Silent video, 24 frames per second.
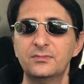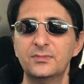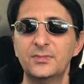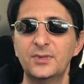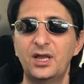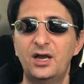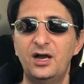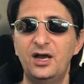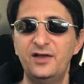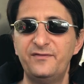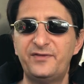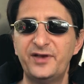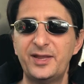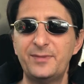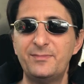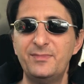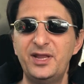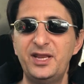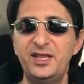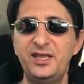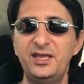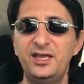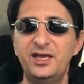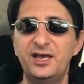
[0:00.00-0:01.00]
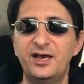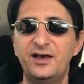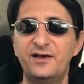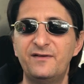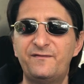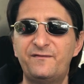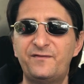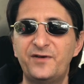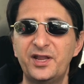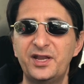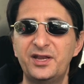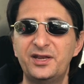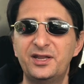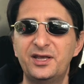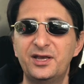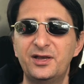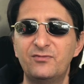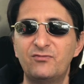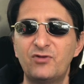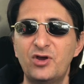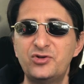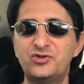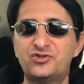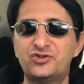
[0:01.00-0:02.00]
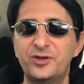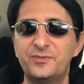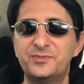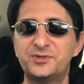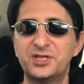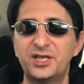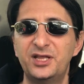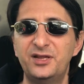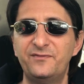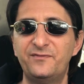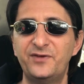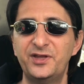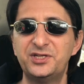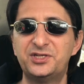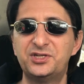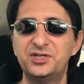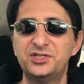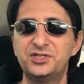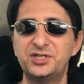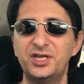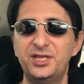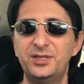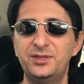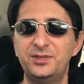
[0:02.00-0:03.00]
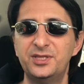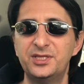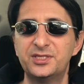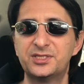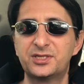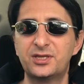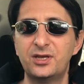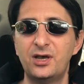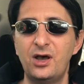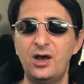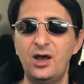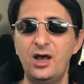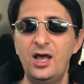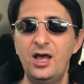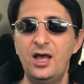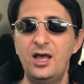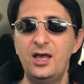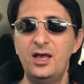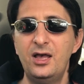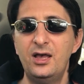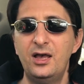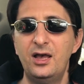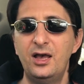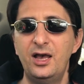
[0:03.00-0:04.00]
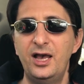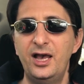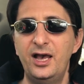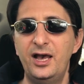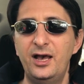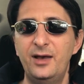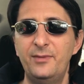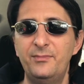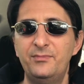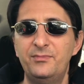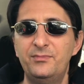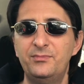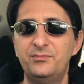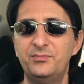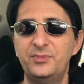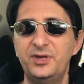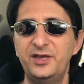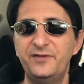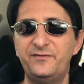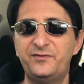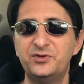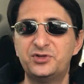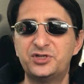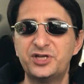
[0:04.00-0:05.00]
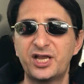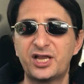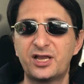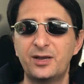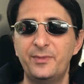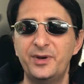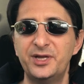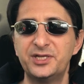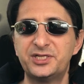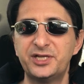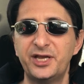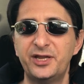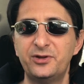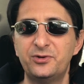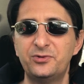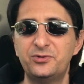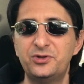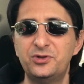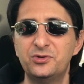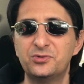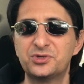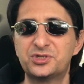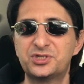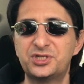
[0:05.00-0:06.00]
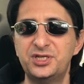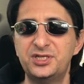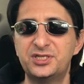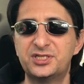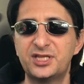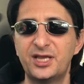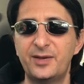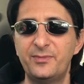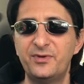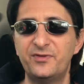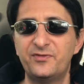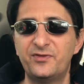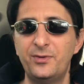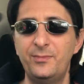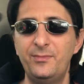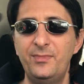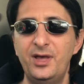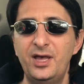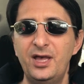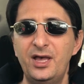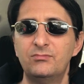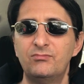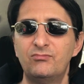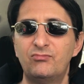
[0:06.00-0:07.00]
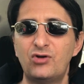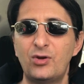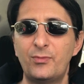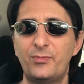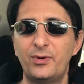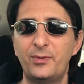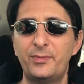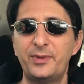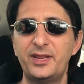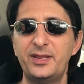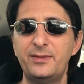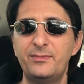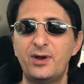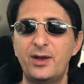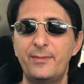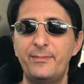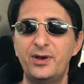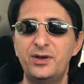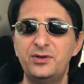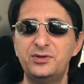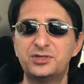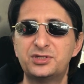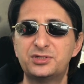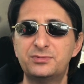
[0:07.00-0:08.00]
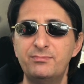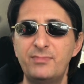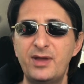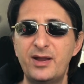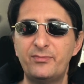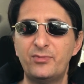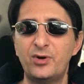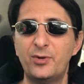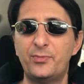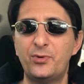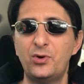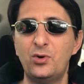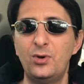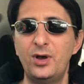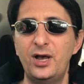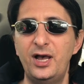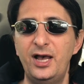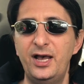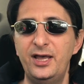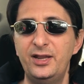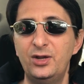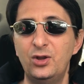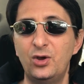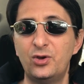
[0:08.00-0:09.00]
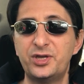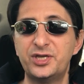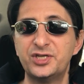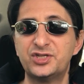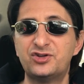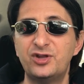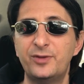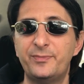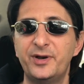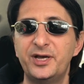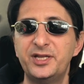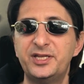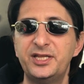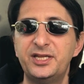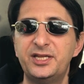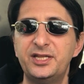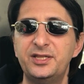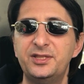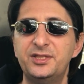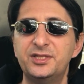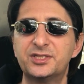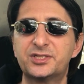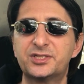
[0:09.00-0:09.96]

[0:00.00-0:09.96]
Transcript: I've had many fun road trips and adventures in this car. If you check out my channel, you'll see some of them. Probably my most memorable and longest trip I did in this